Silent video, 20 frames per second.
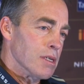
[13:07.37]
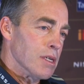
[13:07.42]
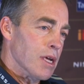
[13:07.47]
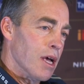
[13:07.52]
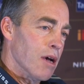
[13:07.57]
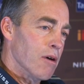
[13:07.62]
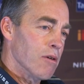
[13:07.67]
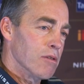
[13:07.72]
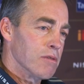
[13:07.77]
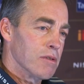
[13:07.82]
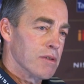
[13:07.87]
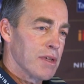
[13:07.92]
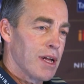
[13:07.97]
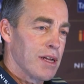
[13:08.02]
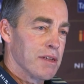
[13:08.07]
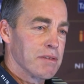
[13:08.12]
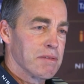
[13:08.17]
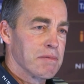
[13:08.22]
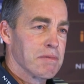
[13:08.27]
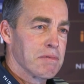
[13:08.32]
Yeah,
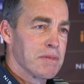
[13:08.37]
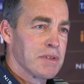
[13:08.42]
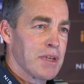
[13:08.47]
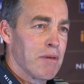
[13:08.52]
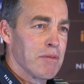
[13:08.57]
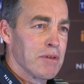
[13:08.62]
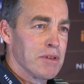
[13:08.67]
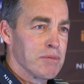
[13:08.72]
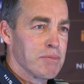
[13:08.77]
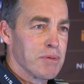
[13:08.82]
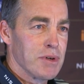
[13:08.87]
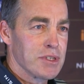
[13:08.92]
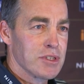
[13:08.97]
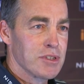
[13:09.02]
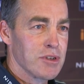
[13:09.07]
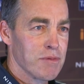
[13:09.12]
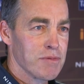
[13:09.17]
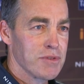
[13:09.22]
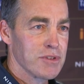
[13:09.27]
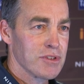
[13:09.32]
well, come to the press
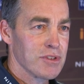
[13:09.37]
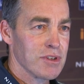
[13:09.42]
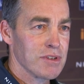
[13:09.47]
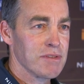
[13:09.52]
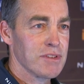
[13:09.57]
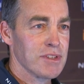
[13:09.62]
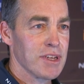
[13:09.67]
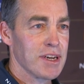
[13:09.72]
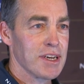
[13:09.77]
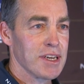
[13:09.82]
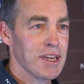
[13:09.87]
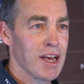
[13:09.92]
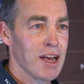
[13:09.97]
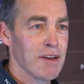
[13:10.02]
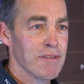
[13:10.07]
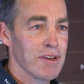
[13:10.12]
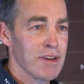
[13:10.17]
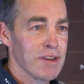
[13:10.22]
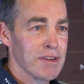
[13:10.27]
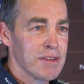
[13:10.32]
conference on Saturday,
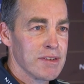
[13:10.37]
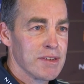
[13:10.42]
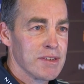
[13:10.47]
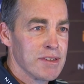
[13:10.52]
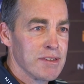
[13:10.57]
Arvo,